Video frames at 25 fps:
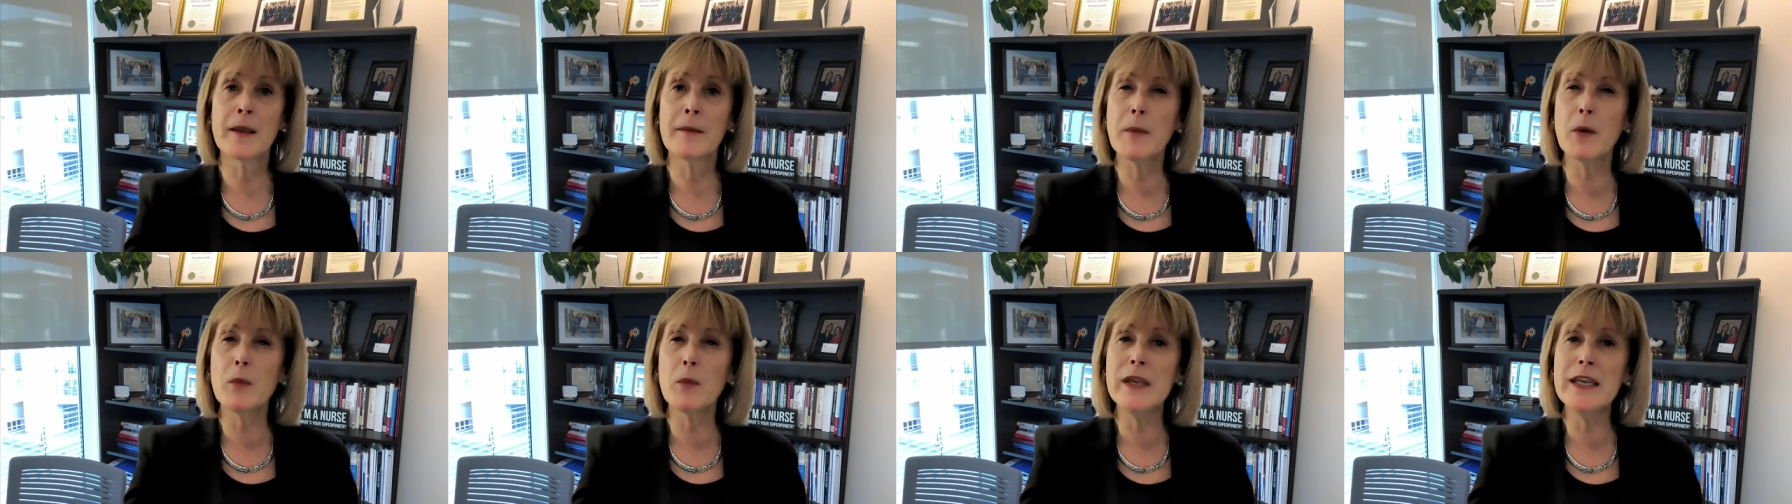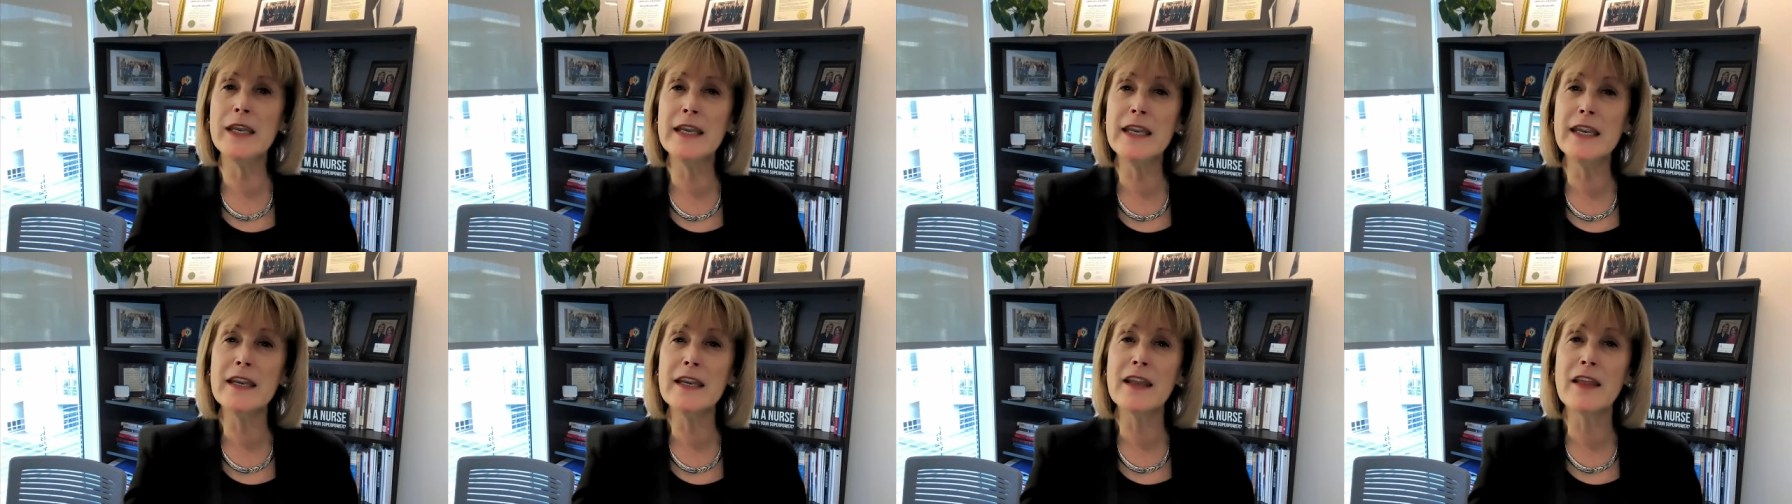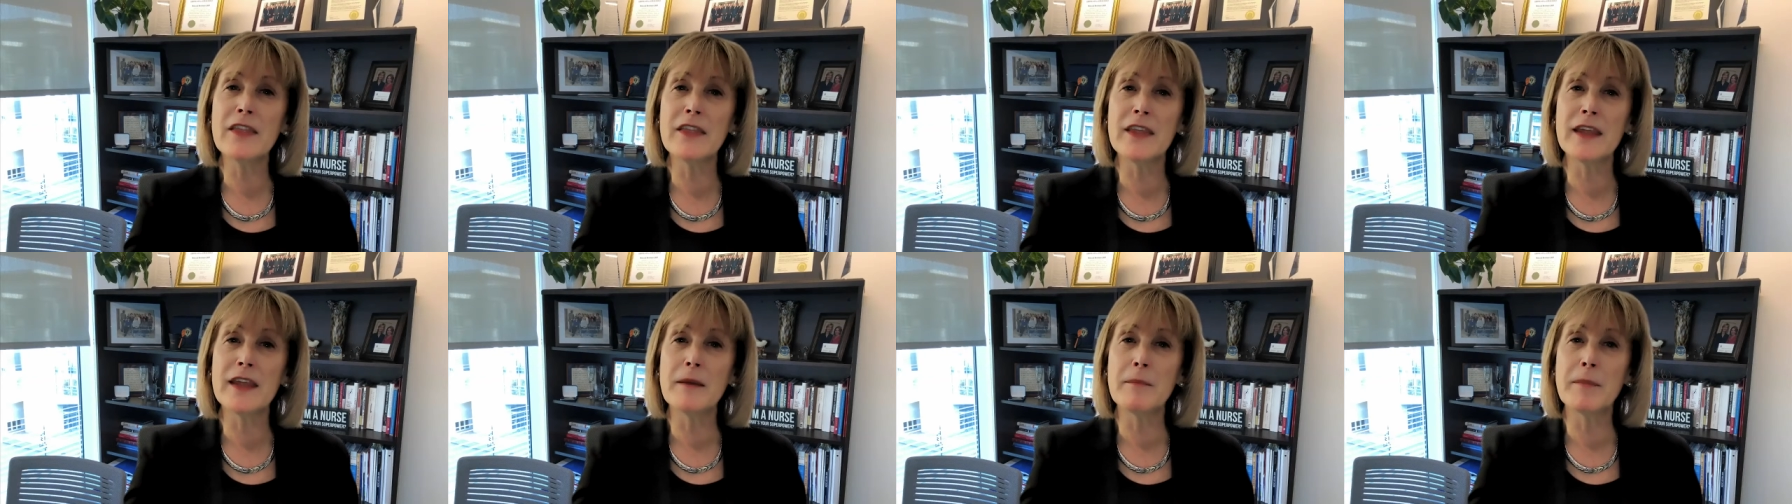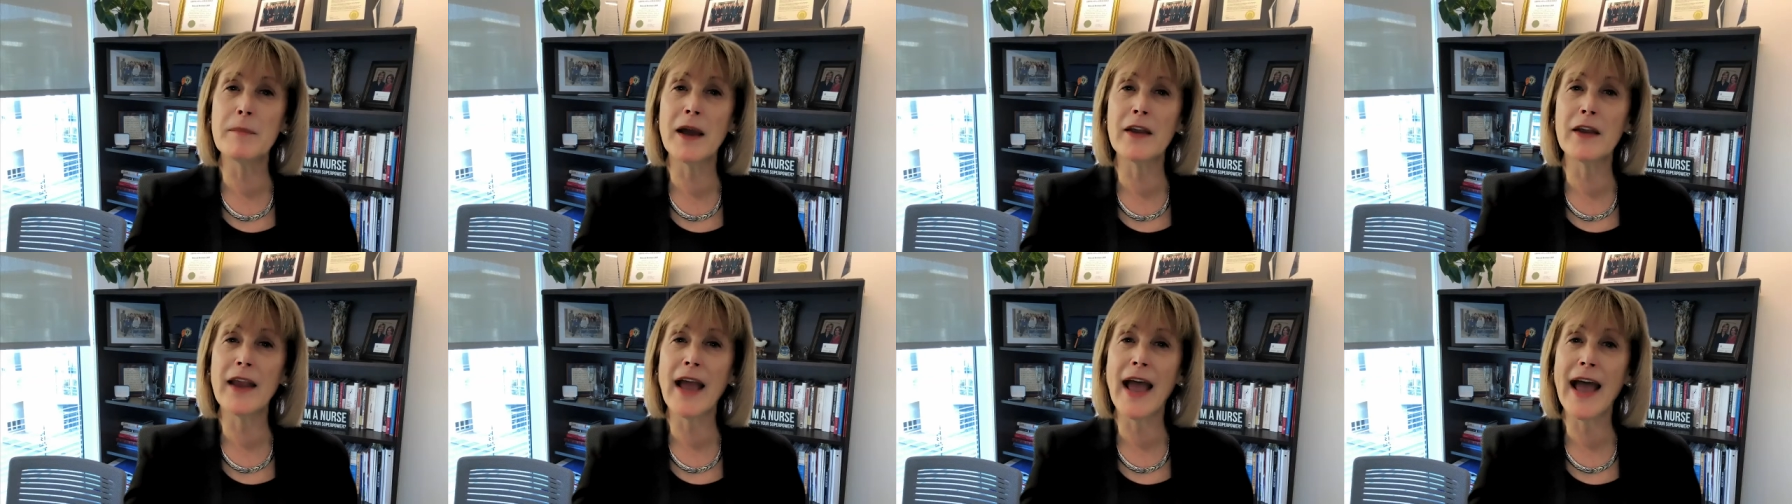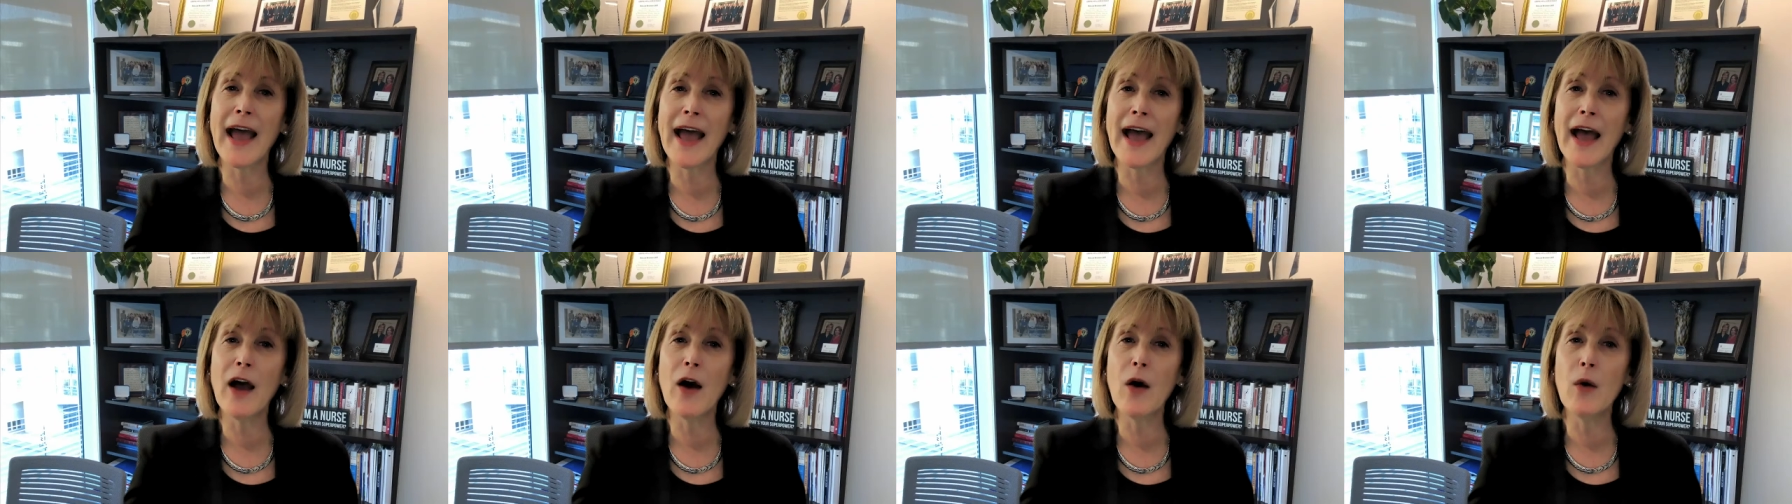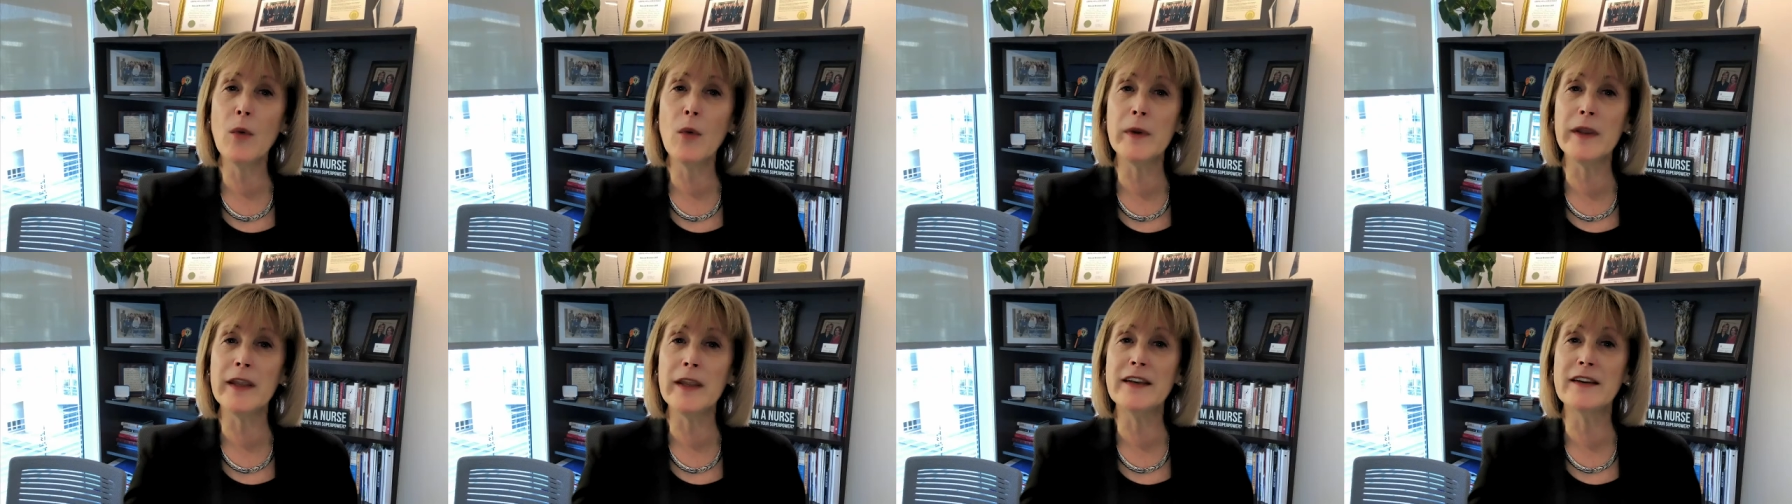But we need to think about how
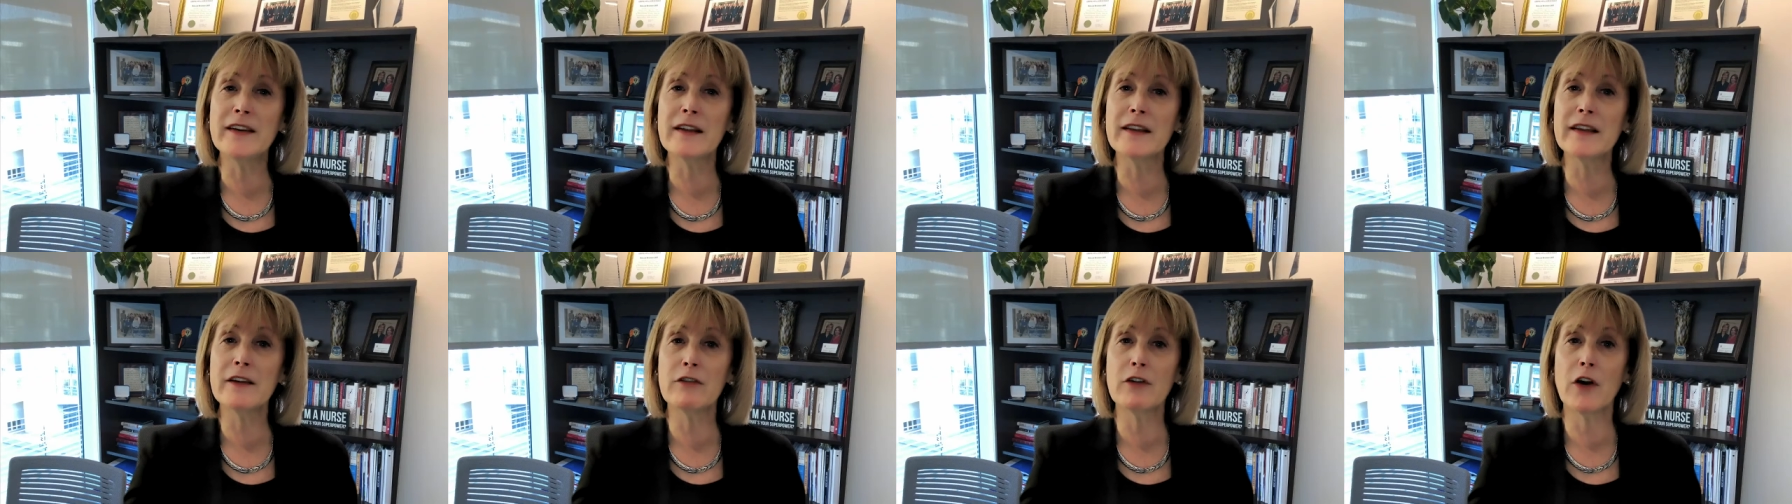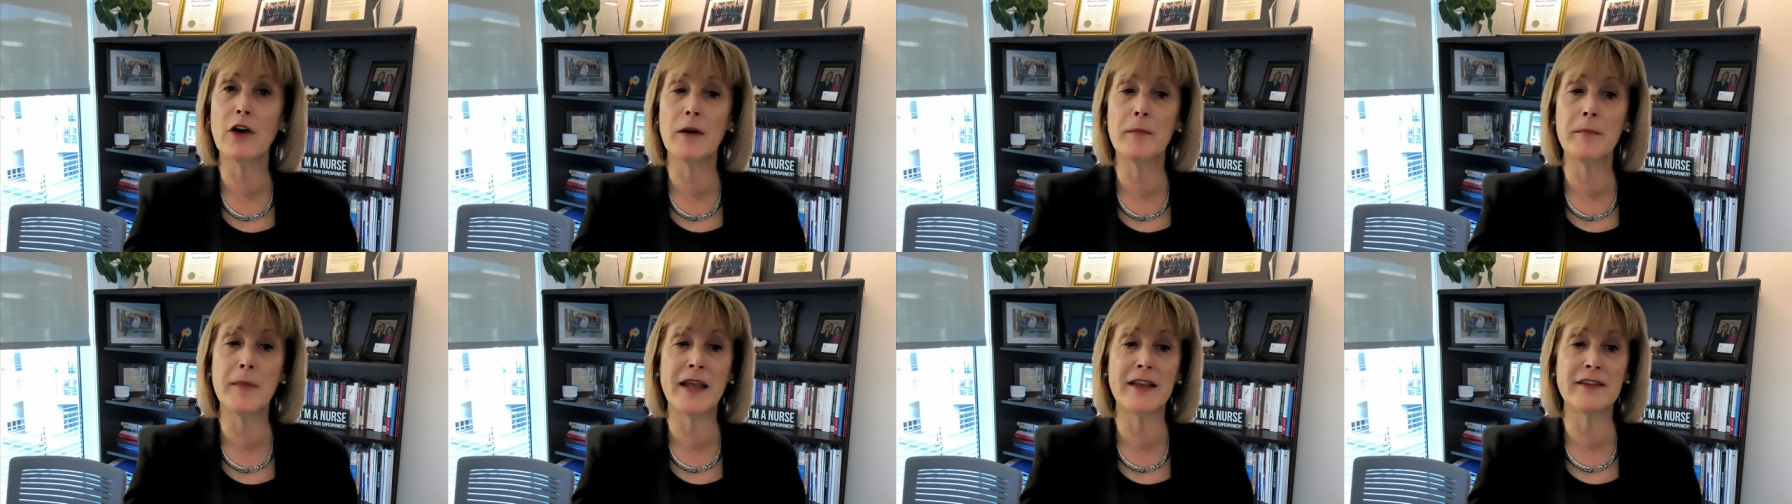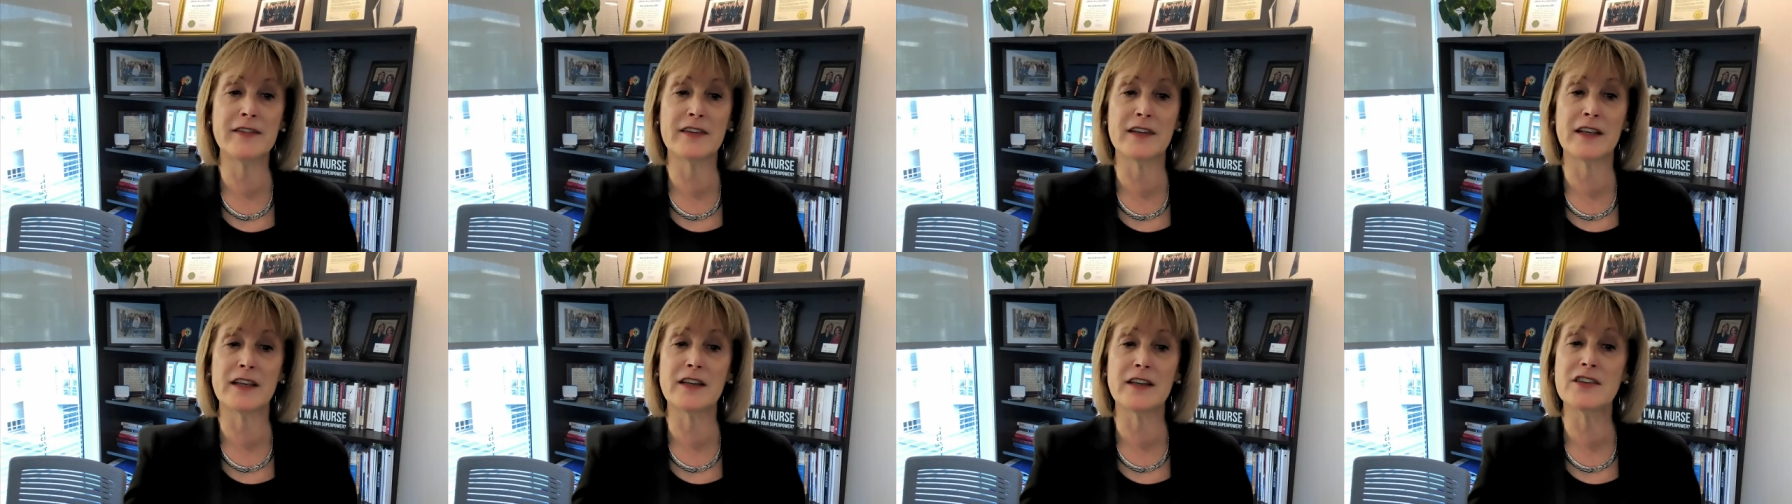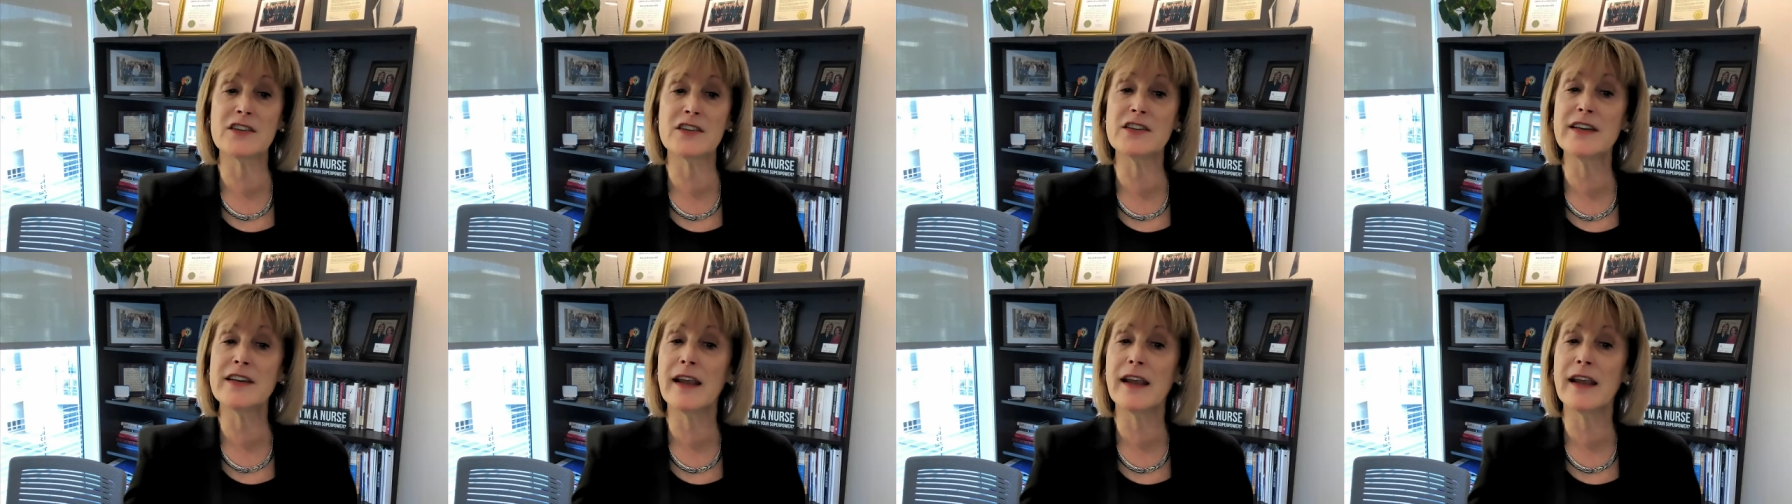we deliver our message,